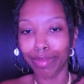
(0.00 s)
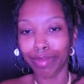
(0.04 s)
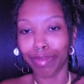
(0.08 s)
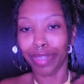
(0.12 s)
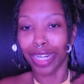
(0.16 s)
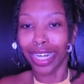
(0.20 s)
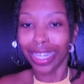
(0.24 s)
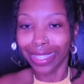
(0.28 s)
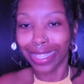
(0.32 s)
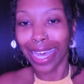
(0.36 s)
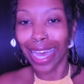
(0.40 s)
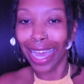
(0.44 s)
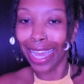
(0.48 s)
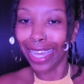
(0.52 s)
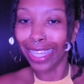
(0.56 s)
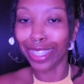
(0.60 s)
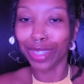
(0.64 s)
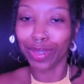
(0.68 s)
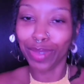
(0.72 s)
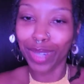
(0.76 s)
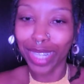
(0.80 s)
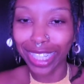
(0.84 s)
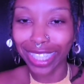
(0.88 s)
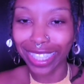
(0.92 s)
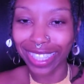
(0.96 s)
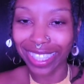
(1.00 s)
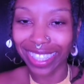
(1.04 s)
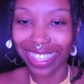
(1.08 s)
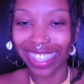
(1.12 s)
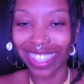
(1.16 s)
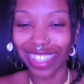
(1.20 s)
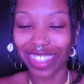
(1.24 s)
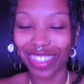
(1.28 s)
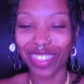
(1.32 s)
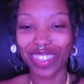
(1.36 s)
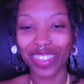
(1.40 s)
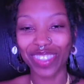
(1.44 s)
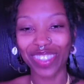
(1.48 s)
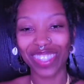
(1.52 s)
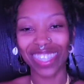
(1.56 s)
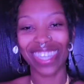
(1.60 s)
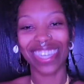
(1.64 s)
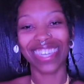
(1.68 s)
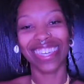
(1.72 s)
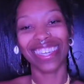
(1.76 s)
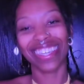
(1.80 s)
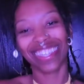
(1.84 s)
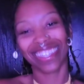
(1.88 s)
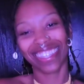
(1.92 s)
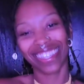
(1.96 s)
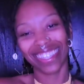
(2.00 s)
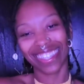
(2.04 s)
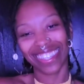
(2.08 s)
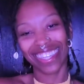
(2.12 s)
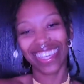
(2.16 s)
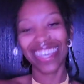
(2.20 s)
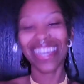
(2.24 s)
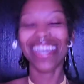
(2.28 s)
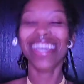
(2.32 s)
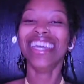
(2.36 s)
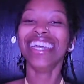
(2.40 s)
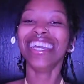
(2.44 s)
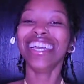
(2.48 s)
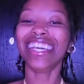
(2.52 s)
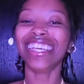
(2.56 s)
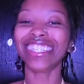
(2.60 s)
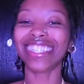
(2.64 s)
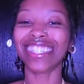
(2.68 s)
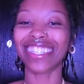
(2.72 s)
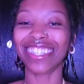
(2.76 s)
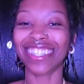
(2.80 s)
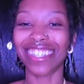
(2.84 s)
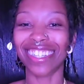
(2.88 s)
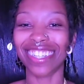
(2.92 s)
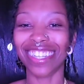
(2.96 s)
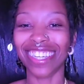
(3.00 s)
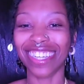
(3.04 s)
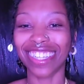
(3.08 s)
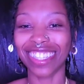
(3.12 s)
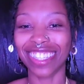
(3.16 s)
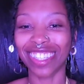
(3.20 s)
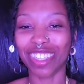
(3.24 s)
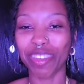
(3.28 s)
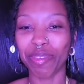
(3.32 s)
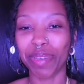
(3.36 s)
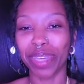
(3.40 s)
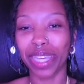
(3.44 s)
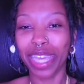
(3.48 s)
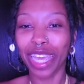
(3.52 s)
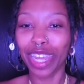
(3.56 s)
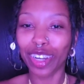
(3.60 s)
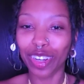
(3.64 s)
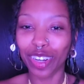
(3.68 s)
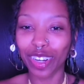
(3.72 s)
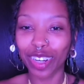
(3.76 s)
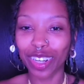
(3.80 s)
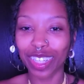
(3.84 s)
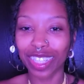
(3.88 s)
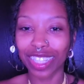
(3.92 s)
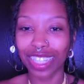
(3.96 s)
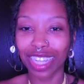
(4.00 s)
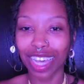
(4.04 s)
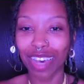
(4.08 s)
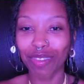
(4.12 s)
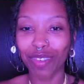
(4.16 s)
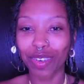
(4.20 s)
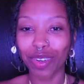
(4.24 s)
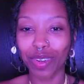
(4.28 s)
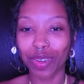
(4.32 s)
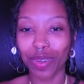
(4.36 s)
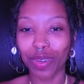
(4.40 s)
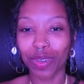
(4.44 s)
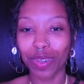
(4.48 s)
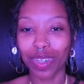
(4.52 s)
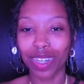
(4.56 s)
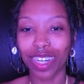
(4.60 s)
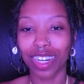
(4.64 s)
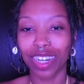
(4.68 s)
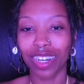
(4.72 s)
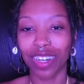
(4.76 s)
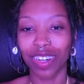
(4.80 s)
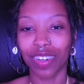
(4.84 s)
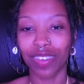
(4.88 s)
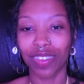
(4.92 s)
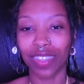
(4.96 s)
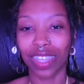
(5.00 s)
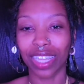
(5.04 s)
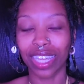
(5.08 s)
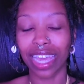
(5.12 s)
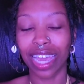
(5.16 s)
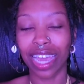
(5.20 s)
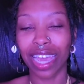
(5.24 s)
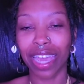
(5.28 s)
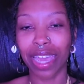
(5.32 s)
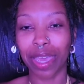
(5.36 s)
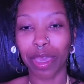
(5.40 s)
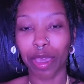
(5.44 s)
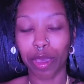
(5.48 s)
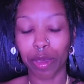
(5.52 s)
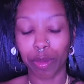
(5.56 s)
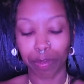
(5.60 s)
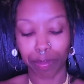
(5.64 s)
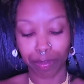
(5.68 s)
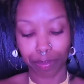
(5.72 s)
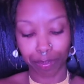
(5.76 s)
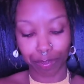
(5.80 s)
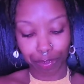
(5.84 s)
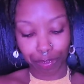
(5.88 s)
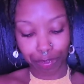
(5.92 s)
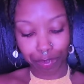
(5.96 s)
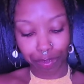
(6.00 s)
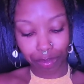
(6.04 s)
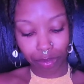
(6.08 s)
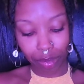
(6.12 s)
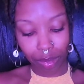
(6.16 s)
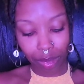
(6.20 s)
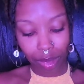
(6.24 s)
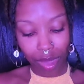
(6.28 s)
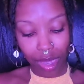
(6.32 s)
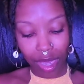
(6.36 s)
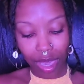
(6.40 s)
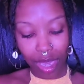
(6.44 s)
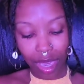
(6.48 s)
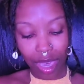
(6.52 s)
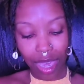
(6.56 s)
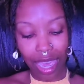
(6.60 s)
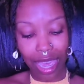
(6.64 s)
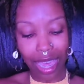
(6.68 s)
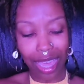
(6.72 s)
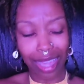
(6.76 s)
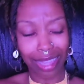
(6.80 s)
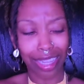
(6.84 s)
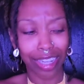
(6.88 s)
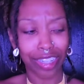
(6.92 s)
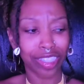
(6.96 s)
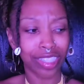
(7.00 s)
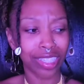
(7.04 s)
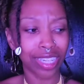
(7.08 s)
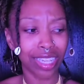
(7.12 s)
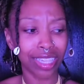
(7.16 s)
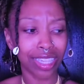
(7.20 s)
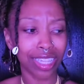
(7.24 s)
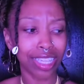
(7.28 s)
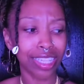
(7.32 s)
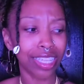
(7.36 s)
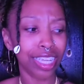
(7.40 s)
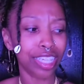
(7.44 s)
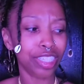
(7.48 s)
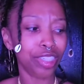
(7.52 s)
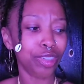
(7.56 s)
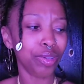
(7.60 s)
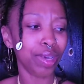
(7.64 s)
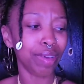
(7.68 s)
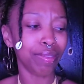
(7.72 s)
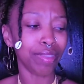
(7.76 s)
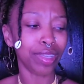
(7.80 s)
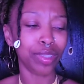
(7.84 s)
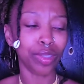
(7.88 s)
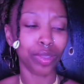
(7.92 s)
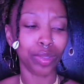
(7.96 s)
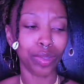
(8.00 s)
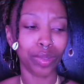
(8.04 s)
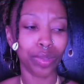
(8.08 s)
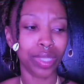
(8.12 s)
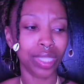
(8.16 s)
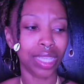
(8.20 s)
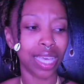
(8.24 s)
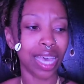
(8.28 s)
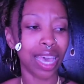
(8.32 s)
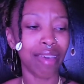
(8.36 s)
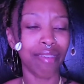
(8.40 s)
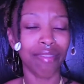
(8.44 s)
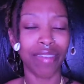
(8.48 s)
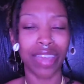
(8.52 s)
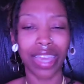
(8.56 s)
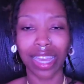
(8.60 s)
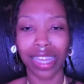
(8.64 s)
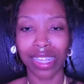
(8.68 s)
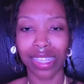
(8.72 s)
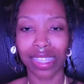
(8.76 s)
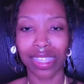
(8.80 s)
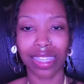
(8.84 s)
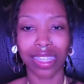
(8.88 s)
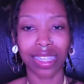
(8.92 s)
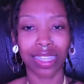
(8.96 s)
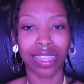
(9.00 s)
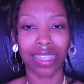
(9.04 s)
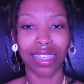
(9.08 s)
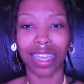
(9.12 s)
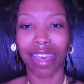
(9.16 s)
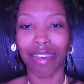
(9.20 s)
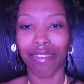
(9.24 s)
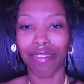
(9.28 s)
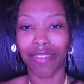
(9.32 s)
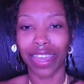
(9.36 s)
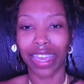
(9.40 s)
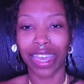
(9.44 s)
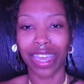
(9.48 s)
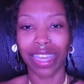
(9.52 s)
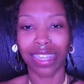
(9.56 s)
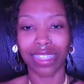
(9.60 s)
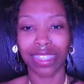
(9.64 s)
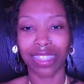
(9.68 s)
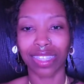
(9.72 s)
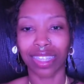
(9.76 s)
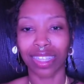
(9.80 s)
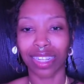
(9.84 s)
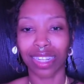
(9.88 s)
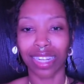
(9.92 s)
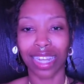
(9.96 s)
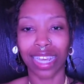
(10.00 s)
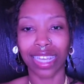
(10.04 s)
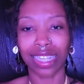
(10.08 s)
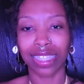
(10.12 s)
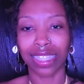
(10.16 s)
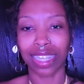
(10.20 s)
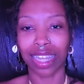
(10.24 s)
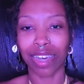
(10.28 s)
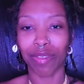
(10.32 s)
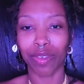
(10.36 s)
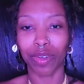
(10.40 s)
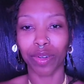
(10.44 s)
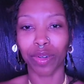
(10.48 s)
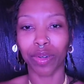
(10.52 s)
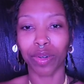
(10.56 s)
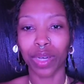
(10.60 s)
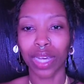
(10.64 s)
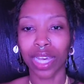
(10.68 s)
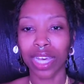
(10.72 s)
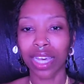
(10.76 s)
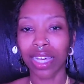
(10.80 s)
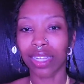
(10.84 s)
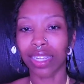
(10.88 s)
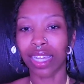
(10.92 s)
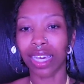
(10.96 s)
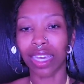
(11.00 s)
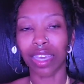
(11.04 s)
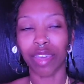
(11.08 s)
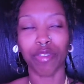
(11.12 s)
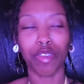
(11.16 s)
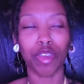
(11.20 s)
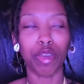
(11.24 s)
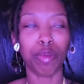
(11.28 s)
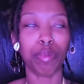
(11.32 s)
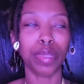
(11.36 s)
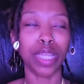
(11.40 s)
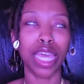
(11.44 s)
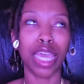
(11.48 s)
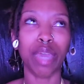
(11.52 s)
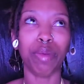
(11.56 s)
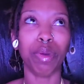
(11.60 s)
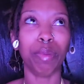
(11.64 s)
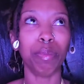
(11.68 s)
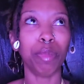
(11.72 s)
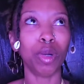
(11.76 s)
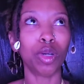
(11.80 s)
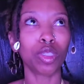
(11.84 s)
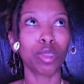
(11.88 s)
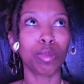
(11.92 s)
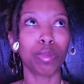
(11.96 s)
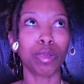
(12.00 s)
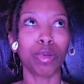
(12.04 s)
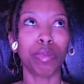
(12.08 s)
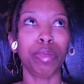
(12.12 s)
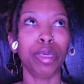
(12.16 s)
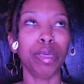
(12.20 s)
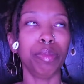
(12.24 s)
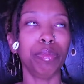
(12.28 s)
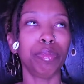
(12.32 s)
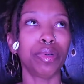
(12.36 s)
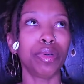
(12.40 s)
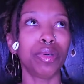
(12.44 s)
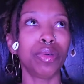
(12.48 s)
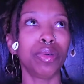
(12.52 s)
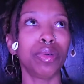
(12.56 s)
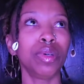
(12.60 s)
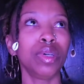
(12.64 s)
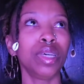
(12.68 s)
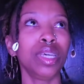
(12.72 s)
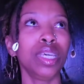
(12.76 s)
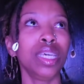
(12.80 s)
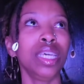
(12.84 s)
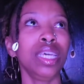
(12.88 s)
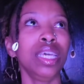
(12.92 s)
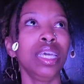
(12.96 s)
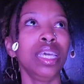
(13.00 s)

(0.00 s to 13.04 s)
break the ice questions, you know what I'm saying? It's the beginner level of the game, and there's nothing that you have to do to advance to the next level. Like if you're playing with multiple people,